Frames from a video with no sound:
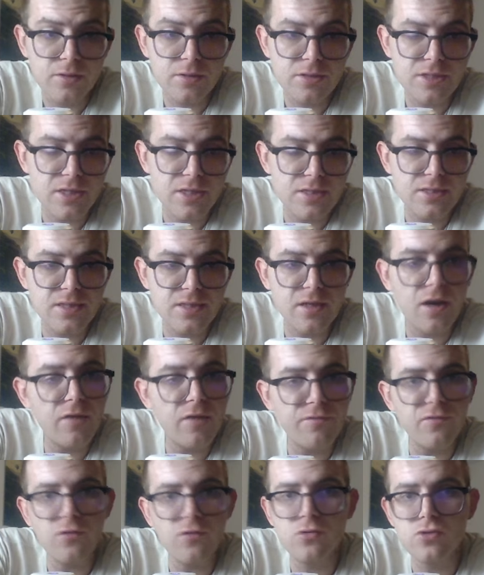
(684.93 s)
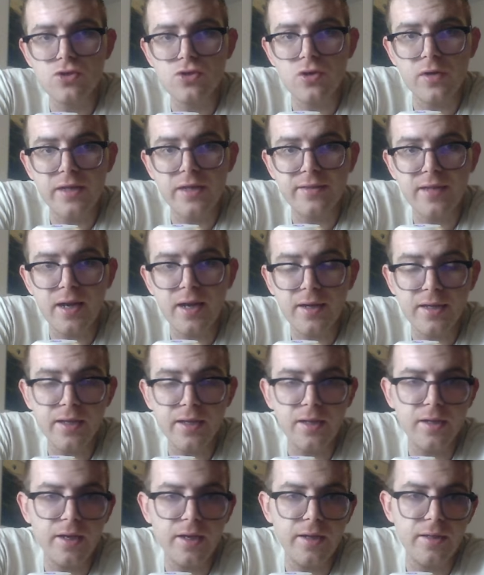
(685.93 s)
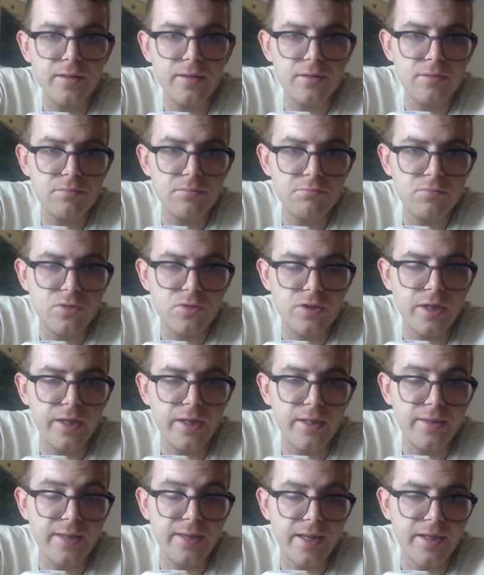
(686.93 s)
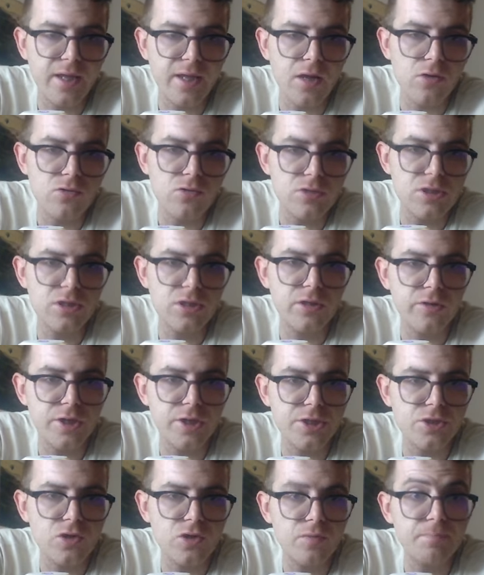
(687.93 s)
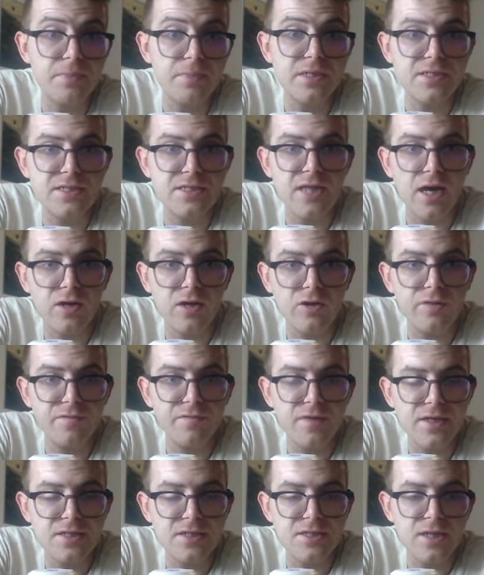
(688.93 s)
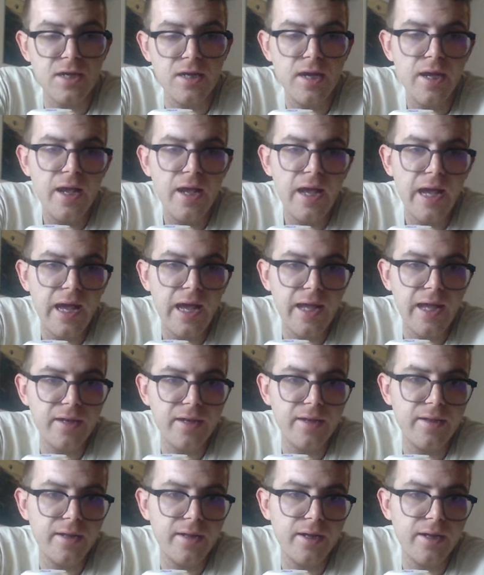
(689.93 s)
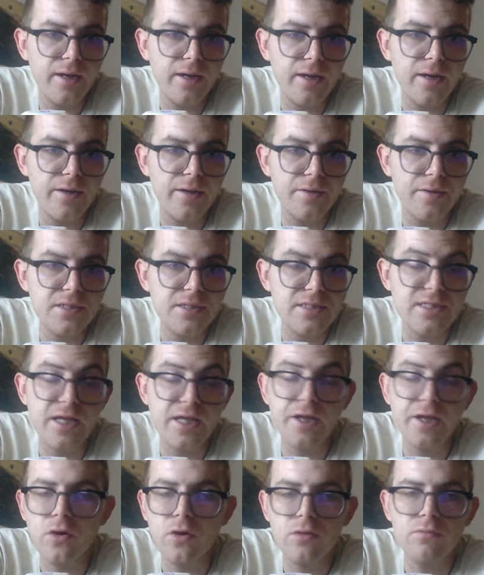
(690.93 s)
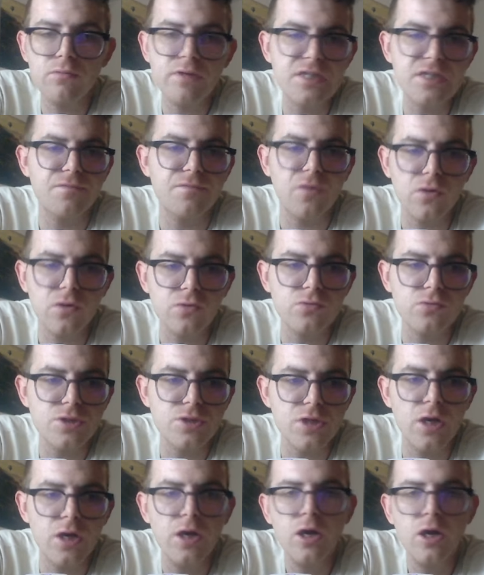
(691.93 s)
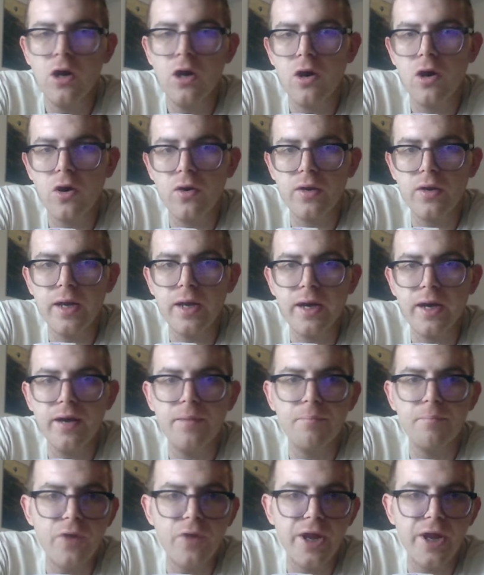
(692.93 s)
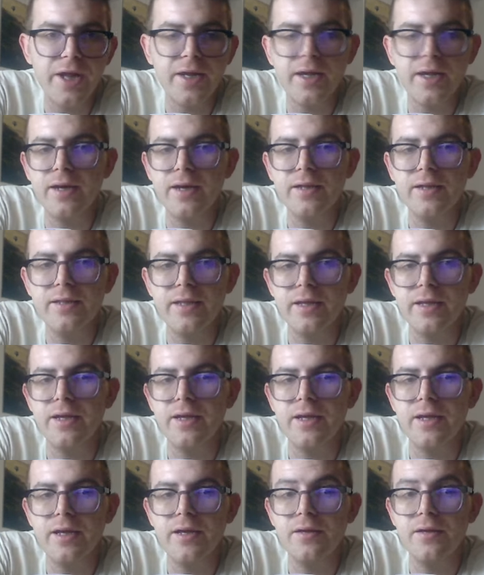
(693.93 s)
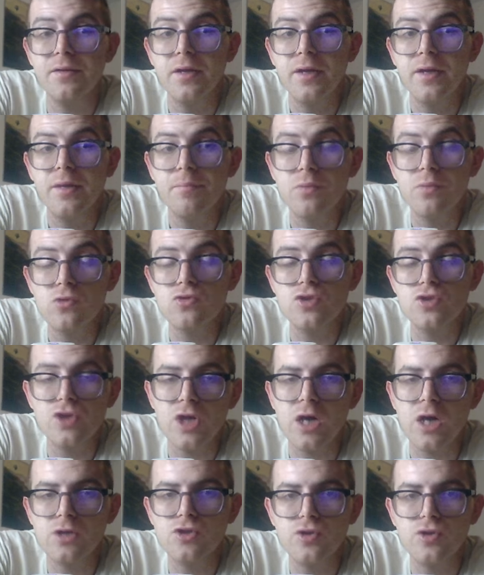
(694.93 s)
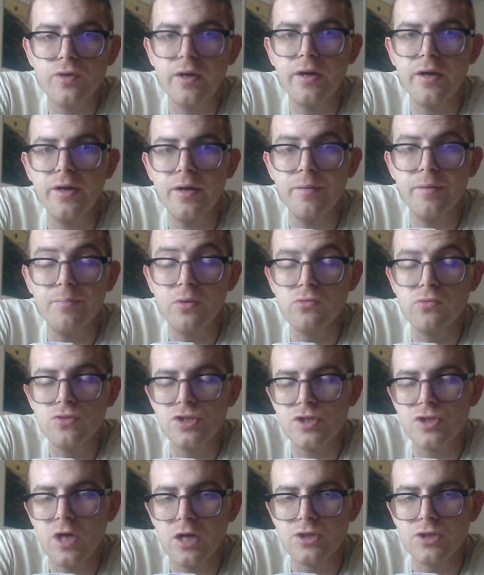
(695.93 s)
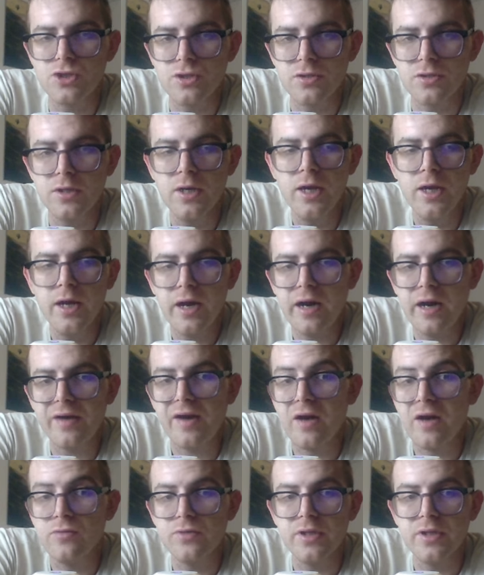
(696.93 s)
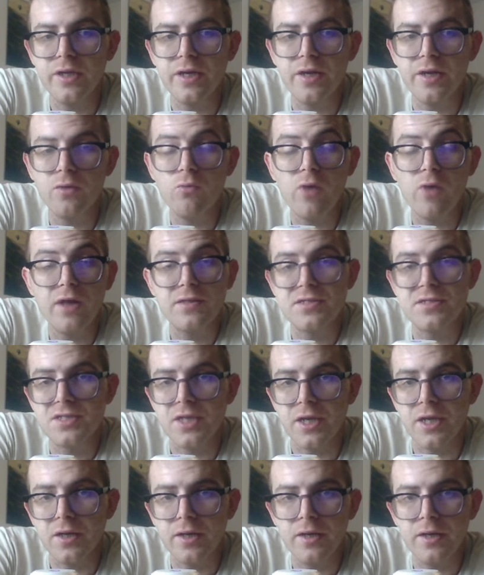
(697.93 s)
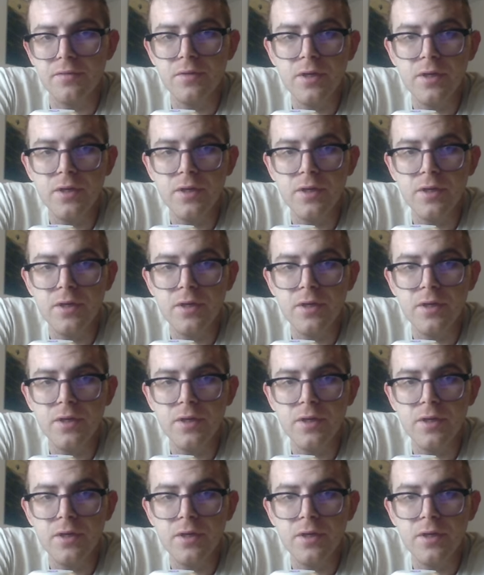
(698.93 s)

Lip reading: Just focus on attacking, take in consideration piece sacrifice, and stay always focused on break the pawn structure around the white's king.